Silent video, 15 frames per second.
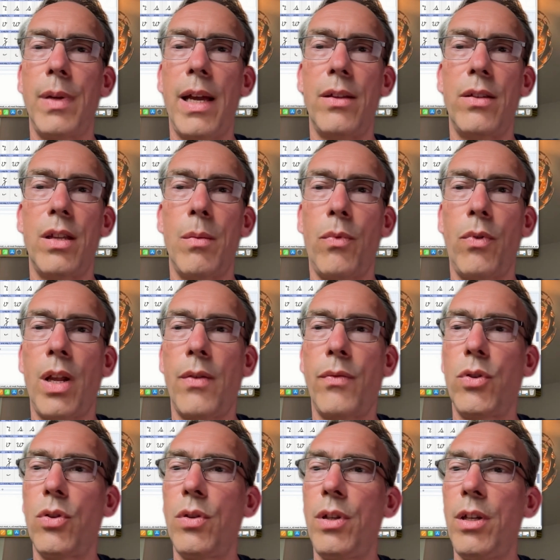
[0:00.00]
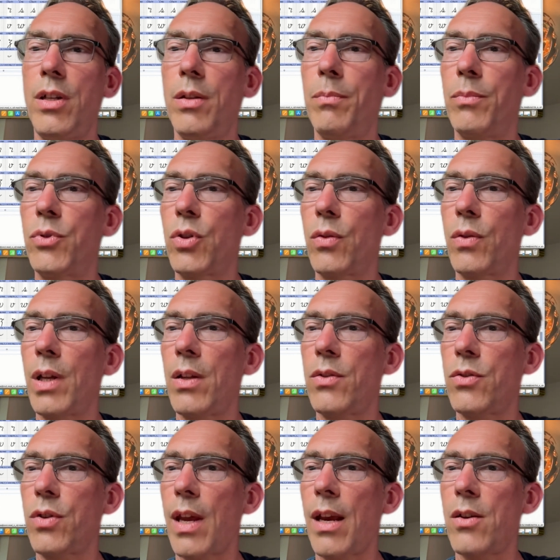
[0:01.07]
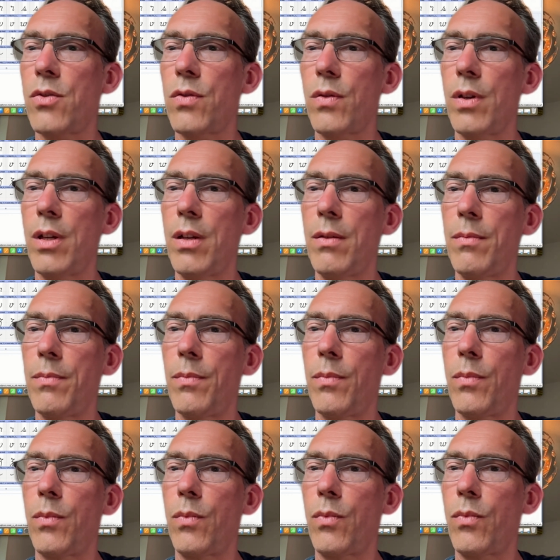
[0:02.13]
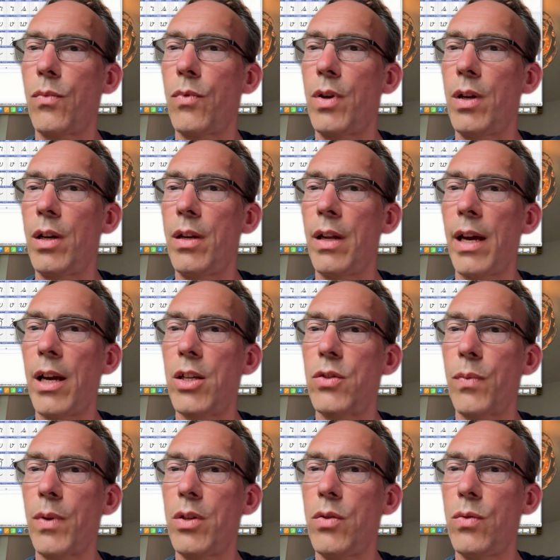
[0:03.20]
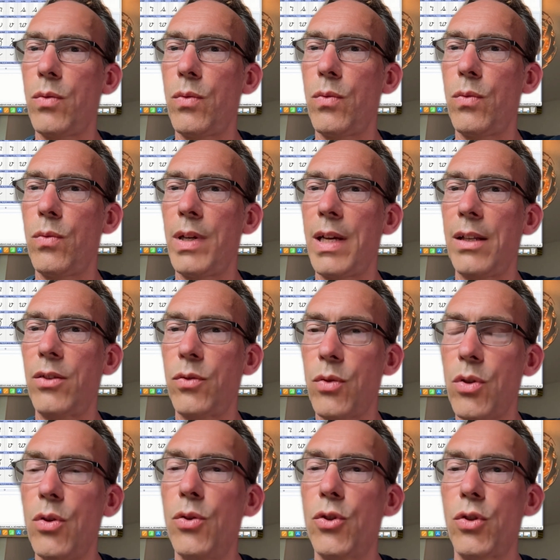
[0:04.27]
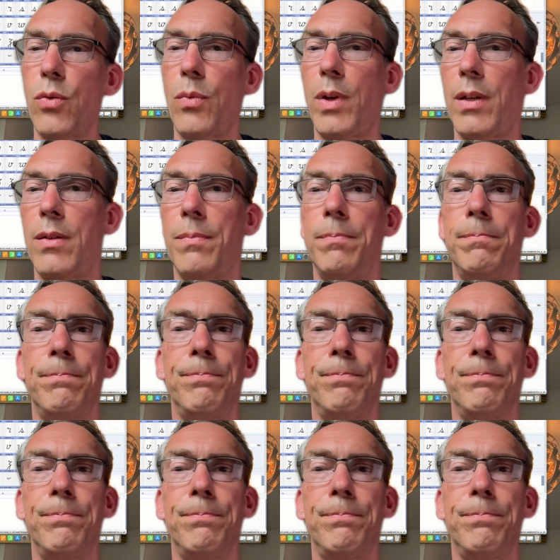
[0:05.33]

add them whenever you need them. So that's actually really nice when you get used to it.